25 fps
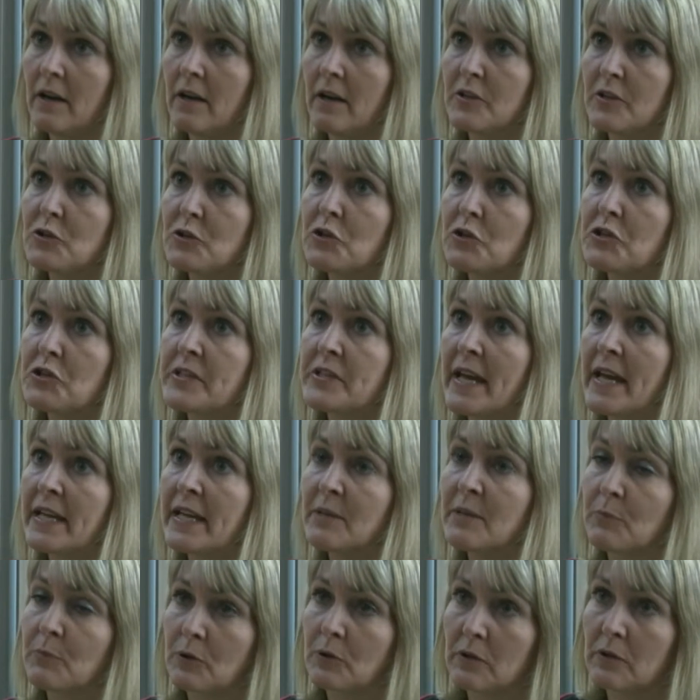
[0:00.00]

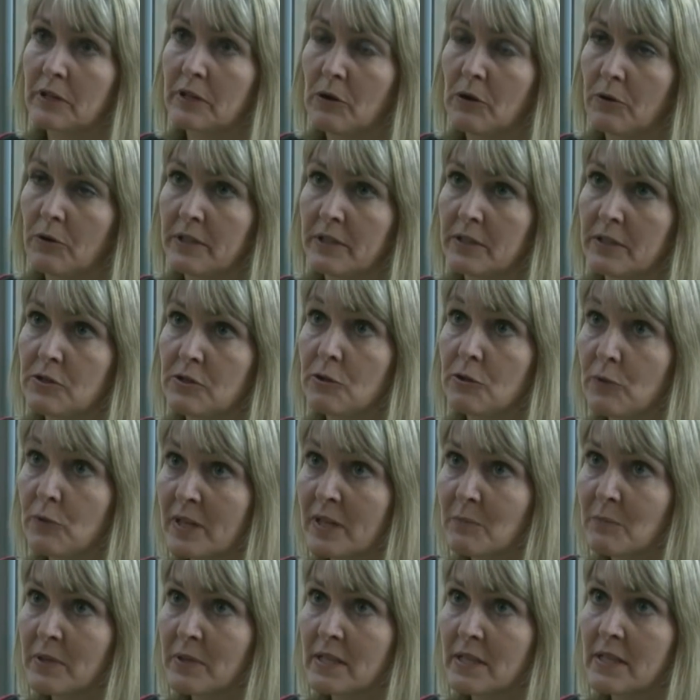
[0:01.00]
sustainable according to
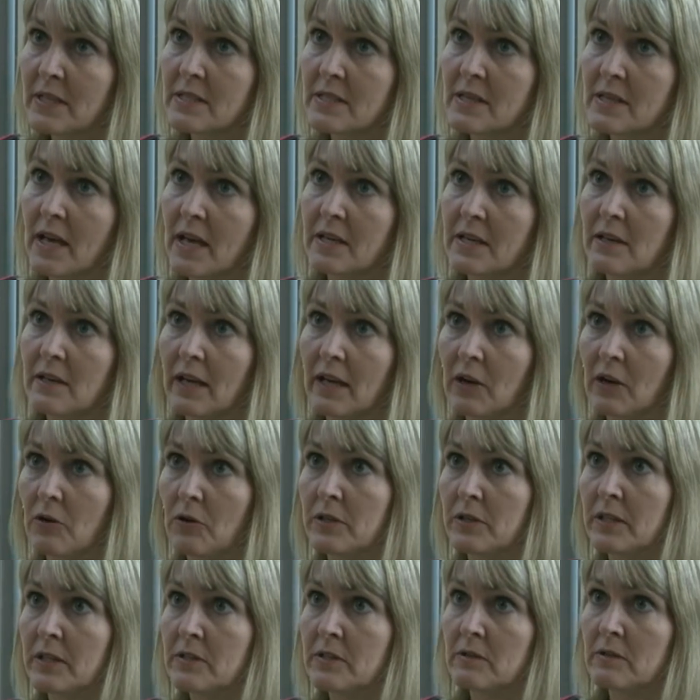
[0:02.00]
Greenpeace and
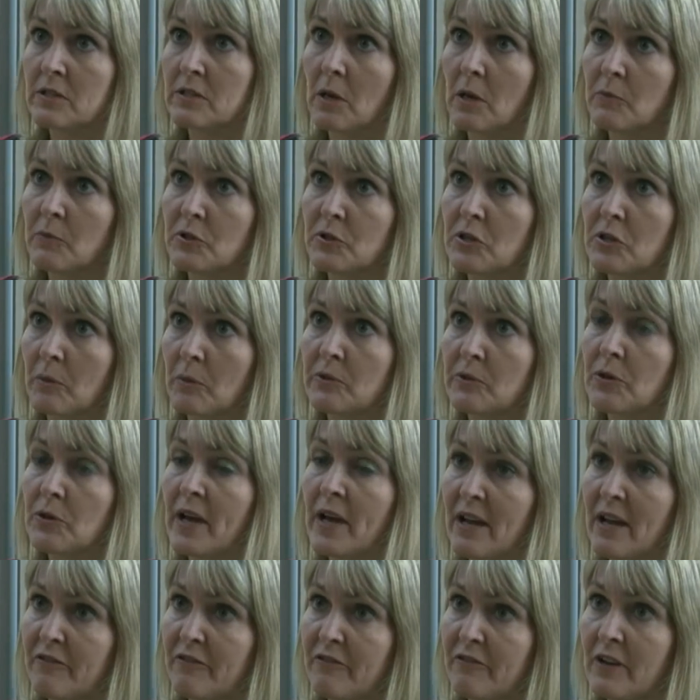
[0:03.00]
according to
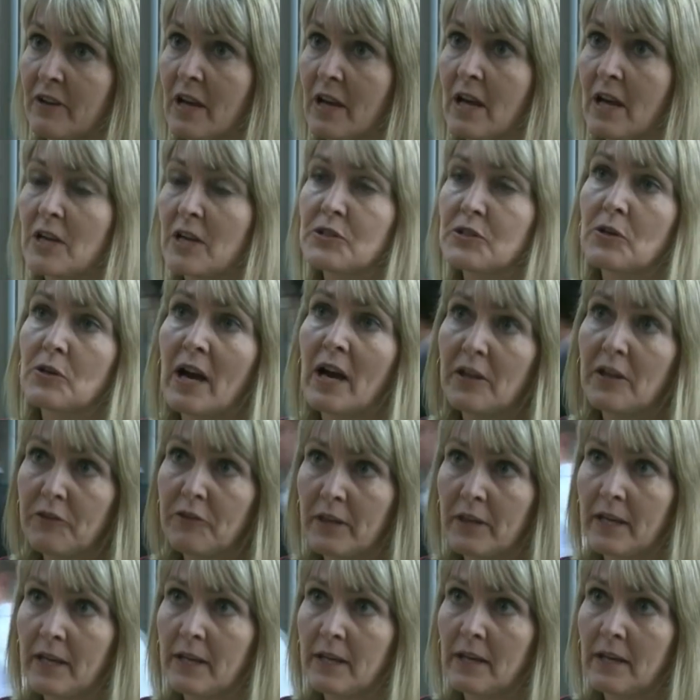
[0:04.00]
WWF. So I
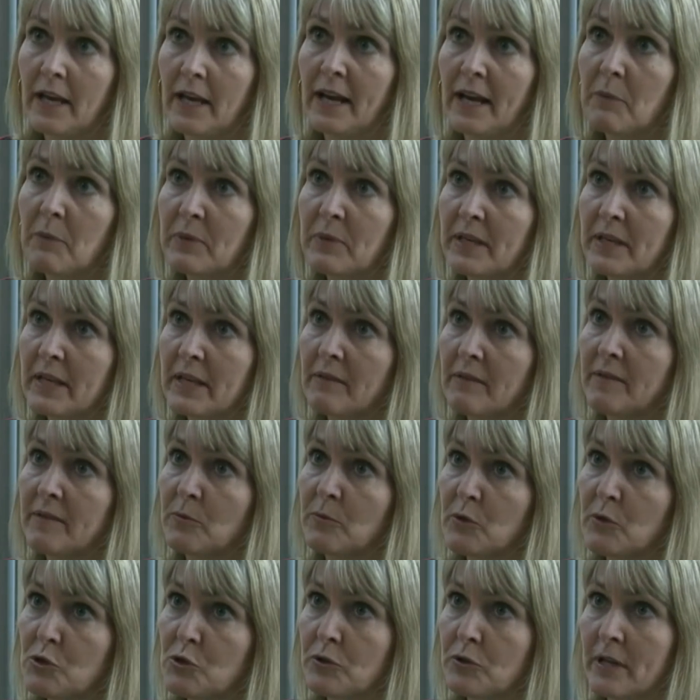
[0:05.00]
think and I believe
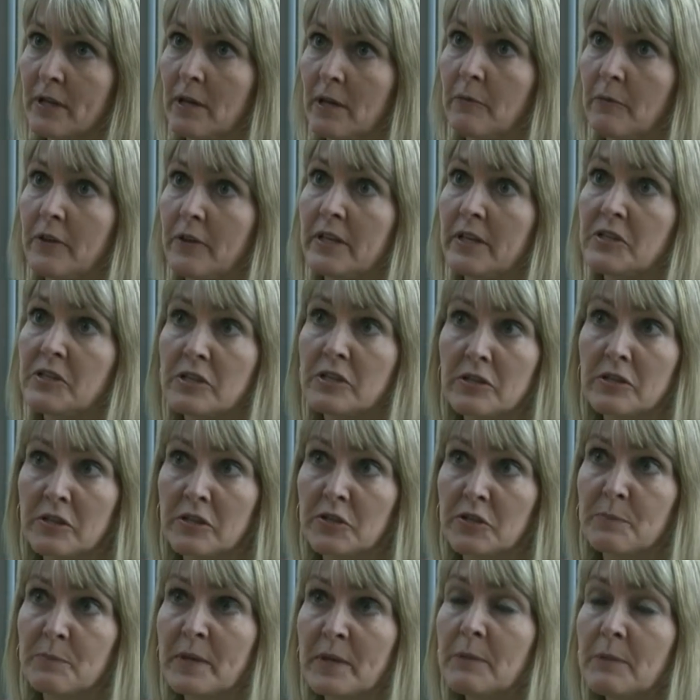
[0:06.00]
that we should help the
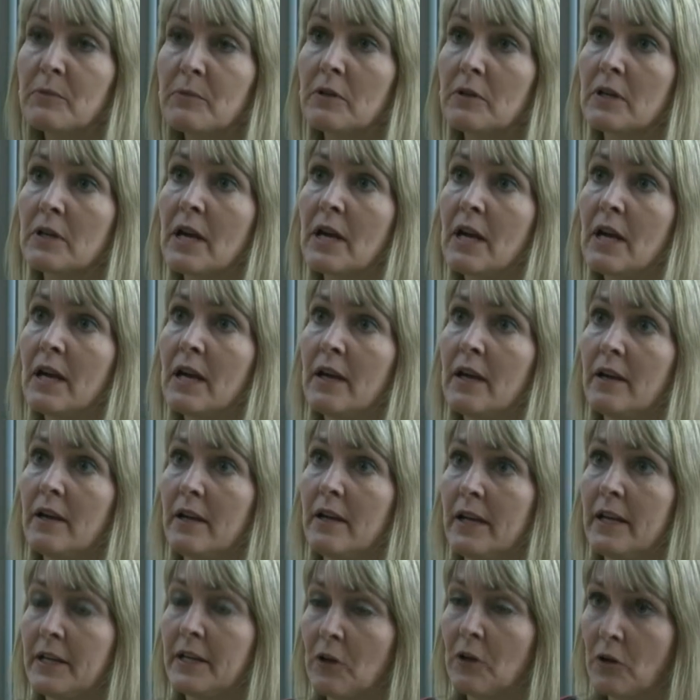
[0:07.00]
indigenous people
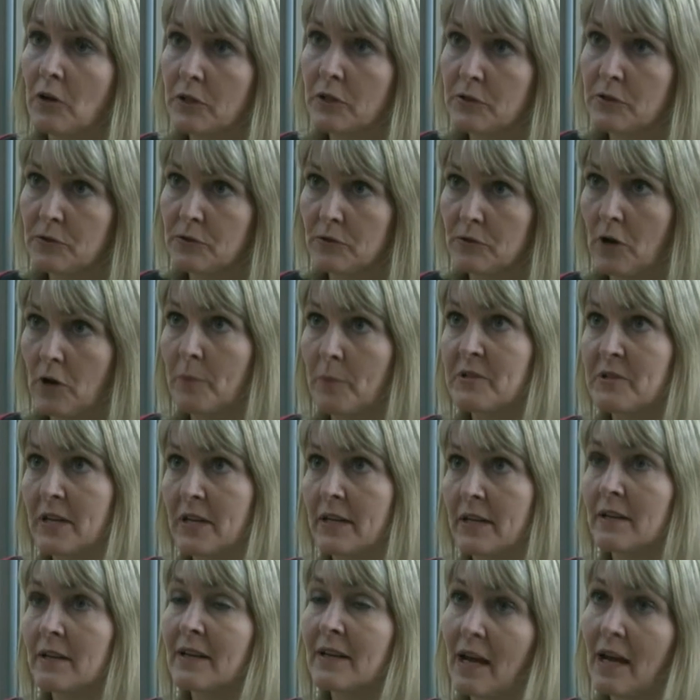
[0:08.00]
in order to
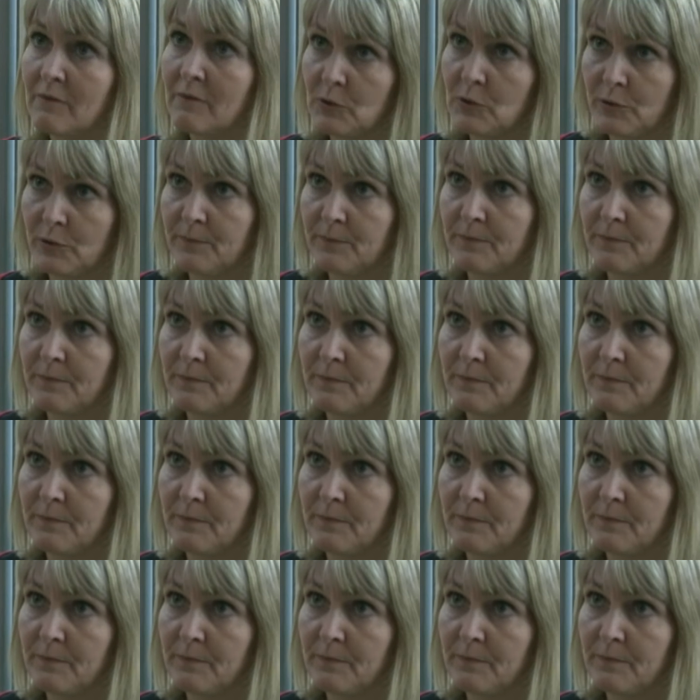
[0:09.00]
obtain a livelihood.